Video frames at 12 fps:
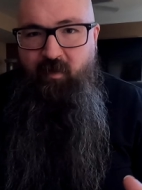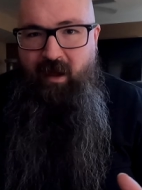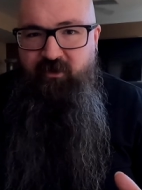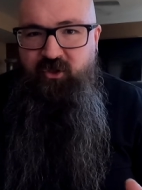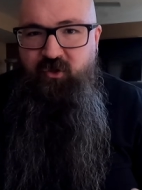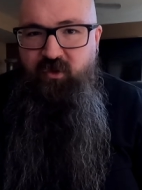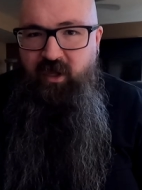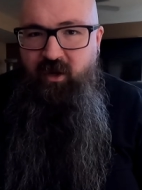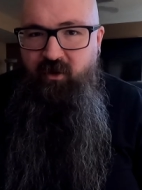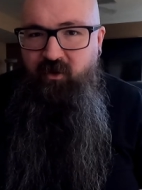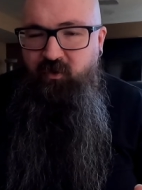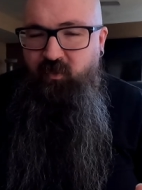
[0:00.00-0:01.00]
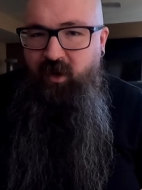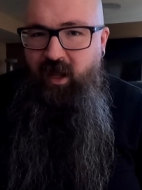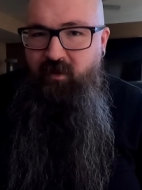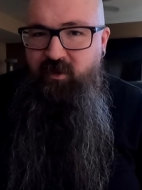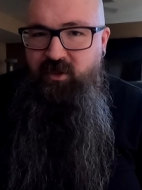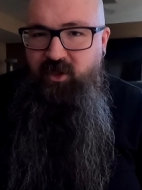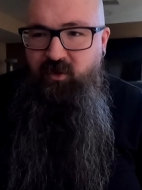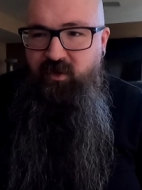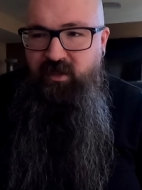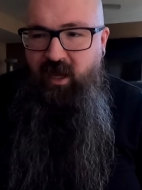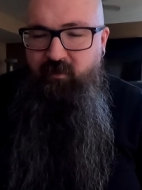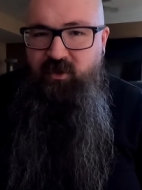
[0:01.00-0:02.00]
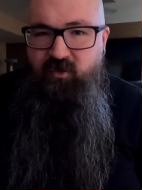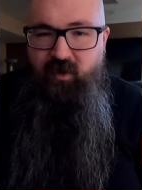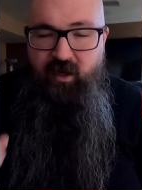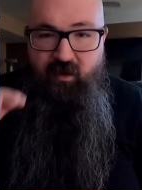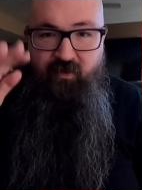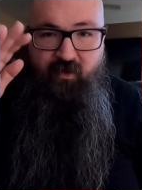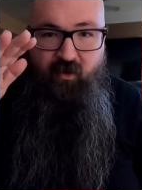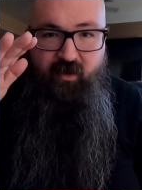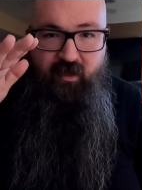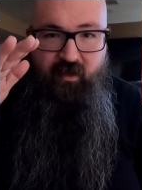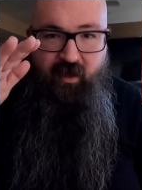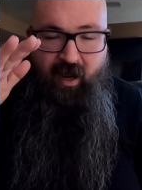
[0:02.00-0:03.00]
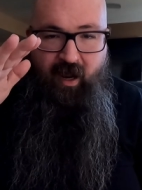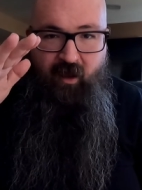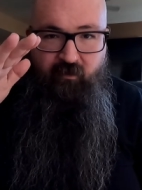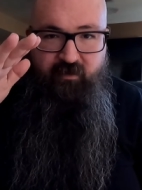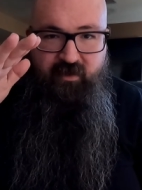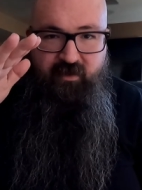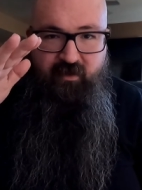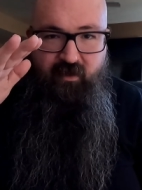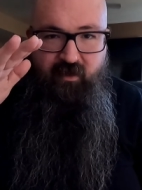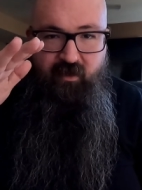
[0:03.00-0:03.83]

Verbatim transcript: about two years, what I would do is I would drink a 30 ounce